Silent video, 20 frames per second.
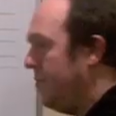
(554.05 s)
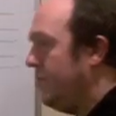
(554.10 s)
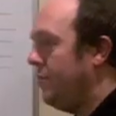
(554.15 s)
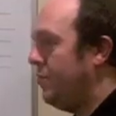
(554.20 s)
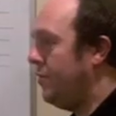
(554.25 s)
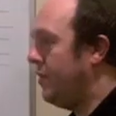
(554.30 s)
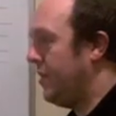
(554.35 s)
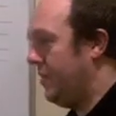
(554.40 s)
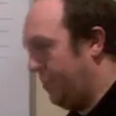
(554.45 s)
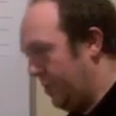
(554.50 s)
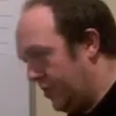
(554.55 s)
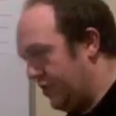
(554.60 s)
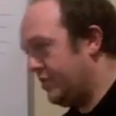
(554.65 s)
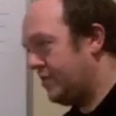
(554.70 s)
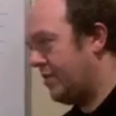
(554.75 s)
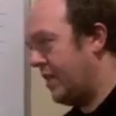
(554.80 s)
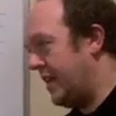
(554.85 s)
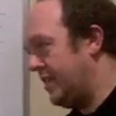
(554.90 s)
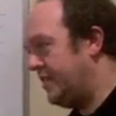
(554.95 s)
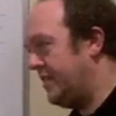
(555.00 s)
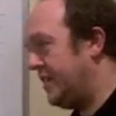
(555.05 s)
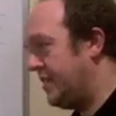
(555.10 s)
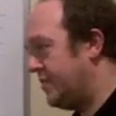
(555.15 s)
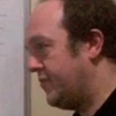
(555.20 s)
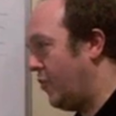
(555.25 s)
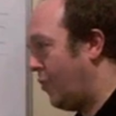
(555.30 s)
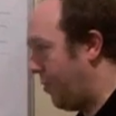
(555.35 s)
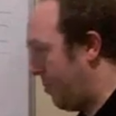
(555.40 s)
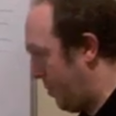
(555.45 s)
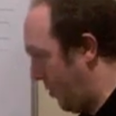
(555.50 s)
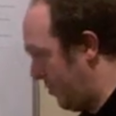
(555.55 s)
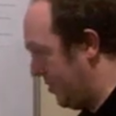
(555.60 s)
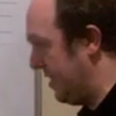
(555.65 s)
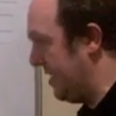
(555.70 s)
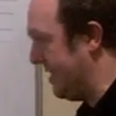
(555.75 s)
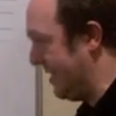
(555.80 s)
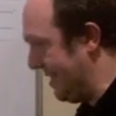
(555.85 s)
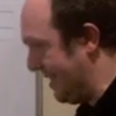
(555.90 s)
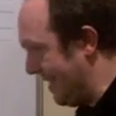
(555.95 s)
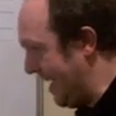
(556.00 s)
we just write 6-4 because it's
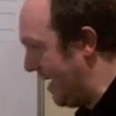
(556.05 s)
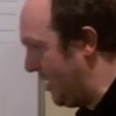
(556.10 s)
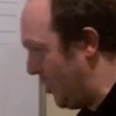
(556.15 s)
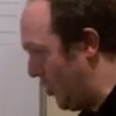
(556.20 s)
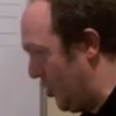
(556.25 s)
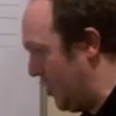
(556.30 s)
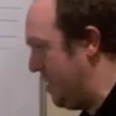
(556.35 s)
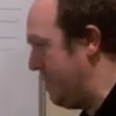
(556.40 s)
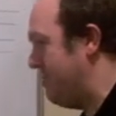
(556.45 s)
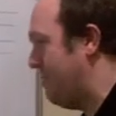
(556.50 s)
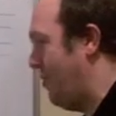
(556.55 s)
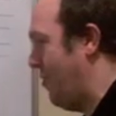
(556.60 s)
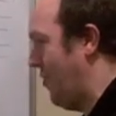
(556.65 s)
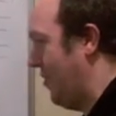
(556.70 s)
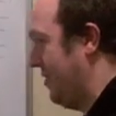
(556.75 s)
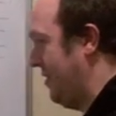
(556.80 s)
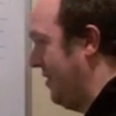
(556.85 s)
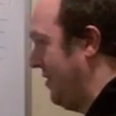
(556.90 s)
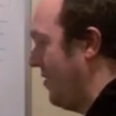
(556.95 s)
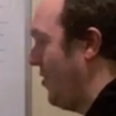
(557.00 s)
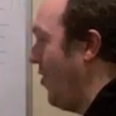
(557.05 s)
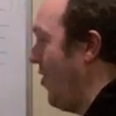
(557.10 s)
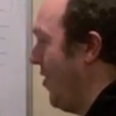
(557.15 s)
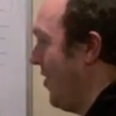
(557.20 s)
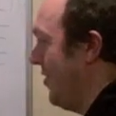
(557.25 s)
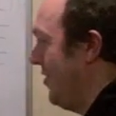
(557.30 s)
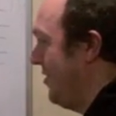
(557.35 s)
such an important chord.